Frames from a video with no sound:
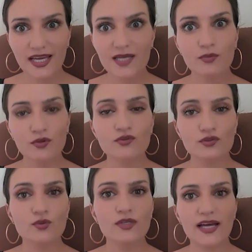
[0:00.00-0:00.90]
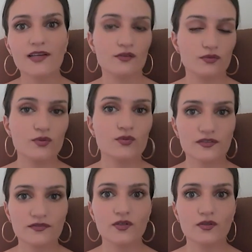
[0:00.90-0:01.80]
able to get through
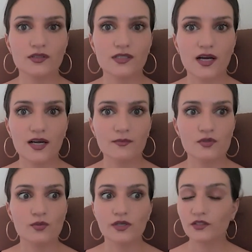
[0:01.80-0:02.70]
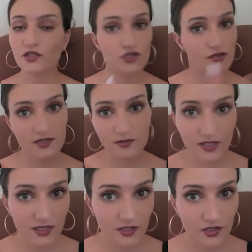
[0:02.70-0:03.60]
difficult times where it's just
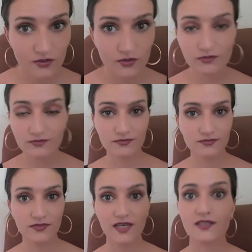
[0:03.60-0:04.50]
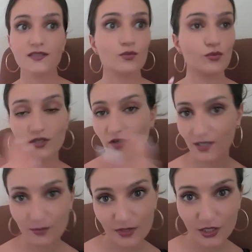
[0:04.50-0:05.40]
me and you, and we're going
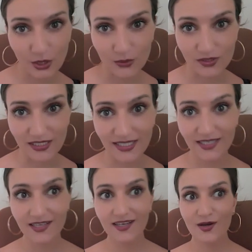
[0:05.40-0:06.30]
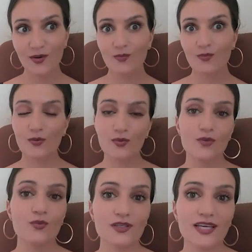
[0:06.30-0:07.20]
to be lonely, but we
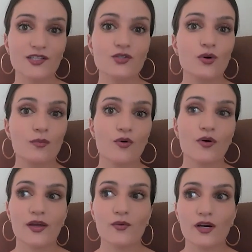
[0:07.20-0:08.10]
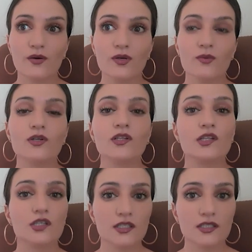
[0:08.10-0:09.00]
will get to a point where we will
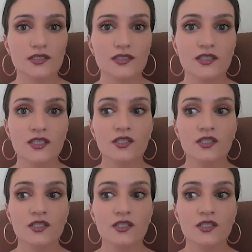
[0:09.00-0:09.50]
learn